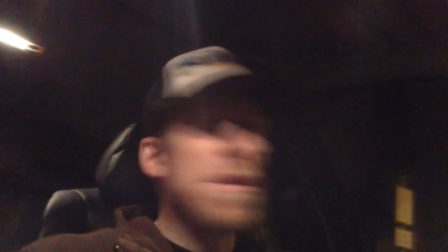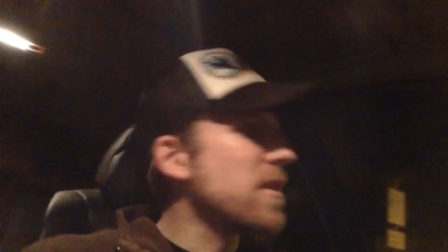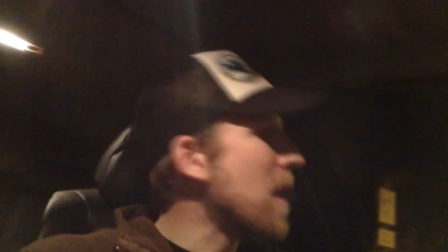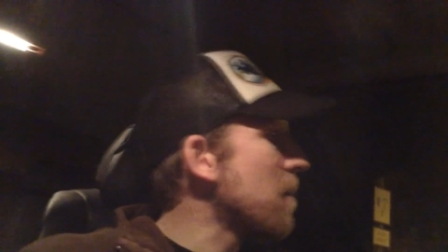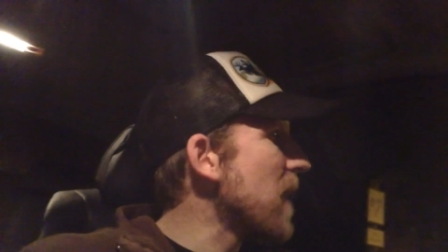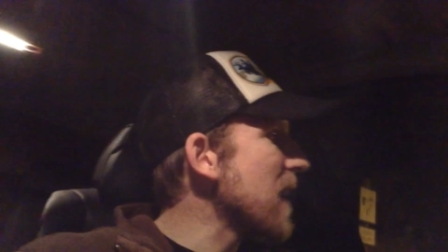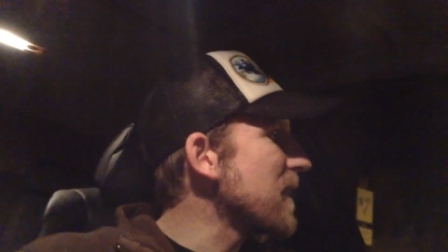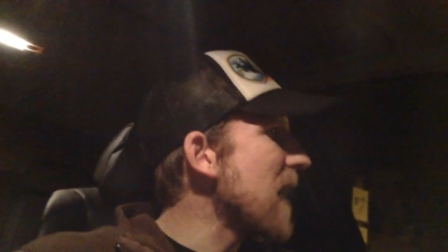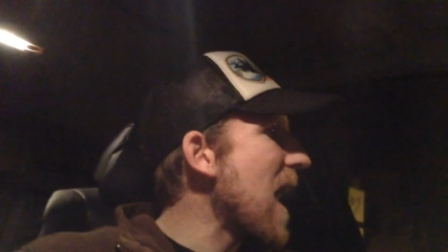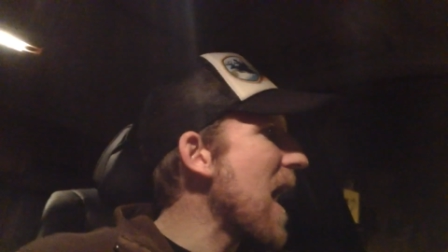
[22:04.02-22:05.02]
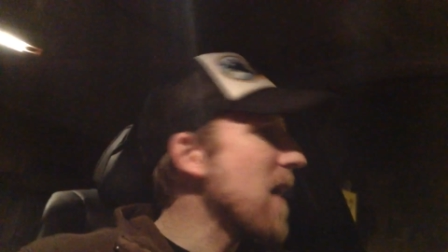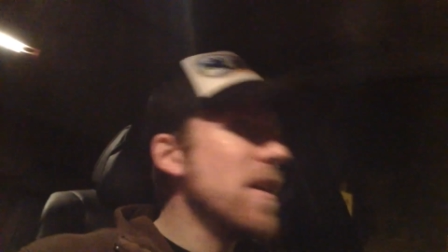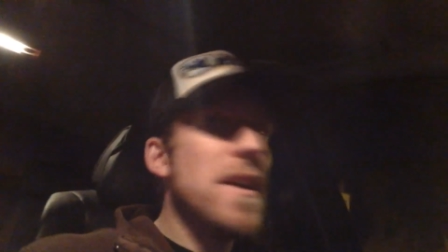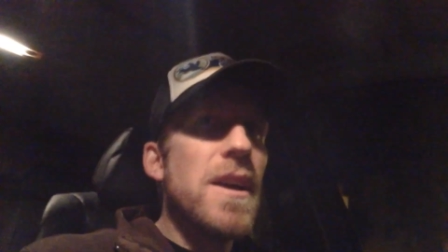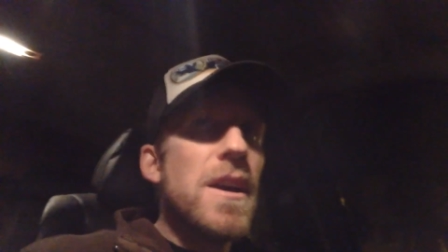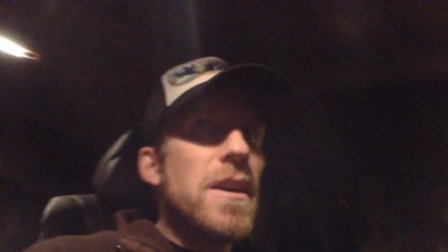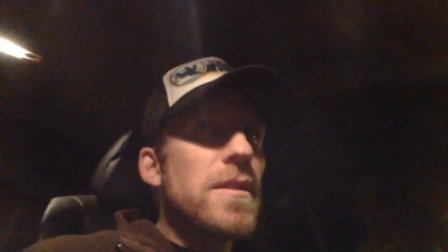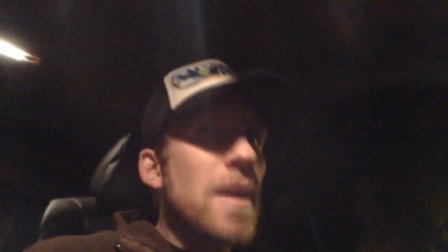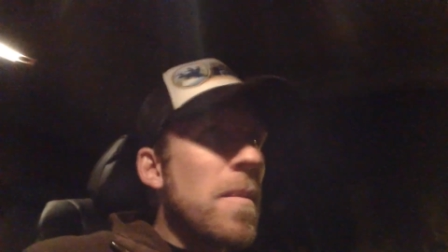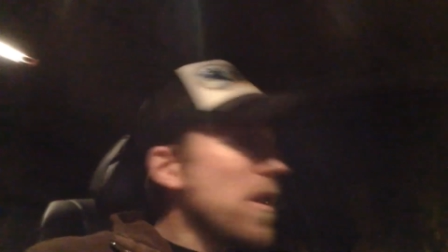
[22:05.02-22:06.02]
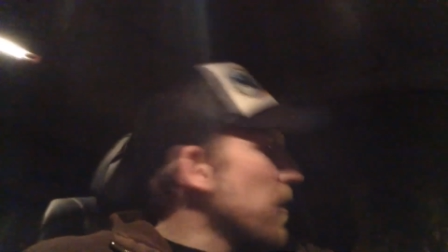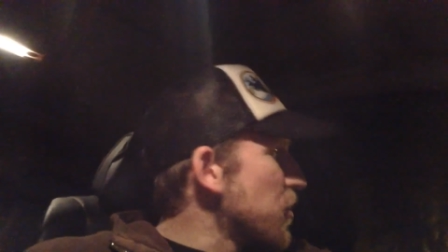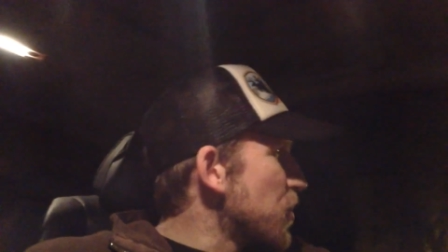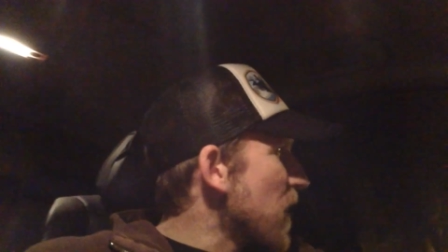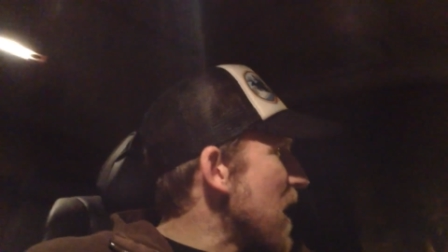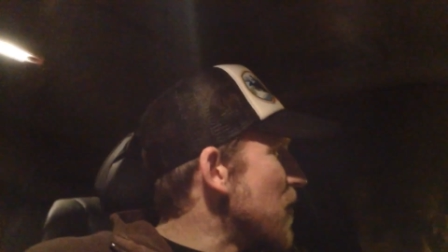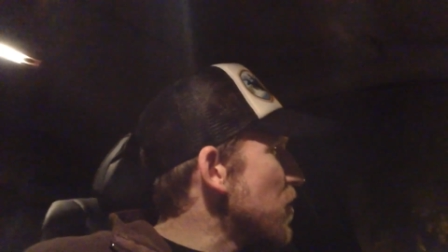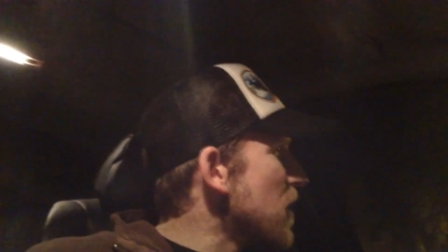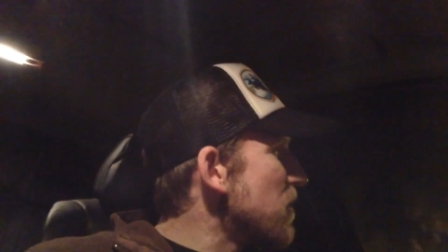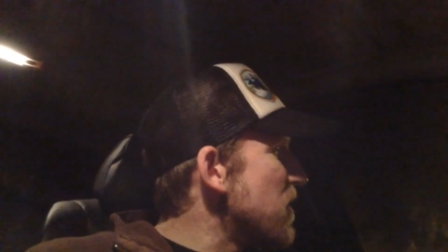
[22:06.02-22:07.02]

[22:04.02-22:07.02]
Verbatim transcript: or something like that. Something a little strange, you know,